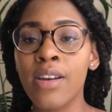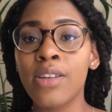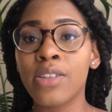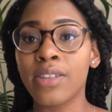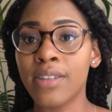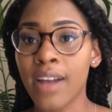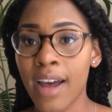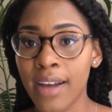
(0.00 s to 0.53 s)

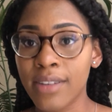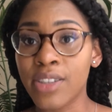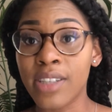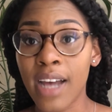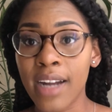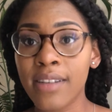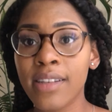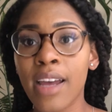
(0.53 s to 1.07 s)
She's
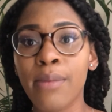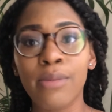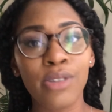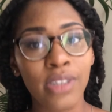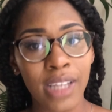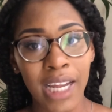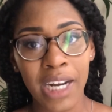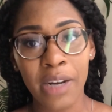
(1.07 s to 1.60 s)
out of sight, but
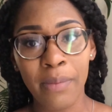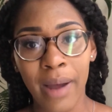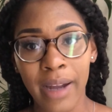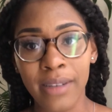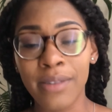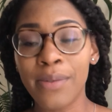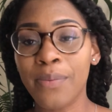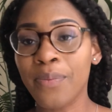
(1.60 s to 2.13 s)
she's not out of mind.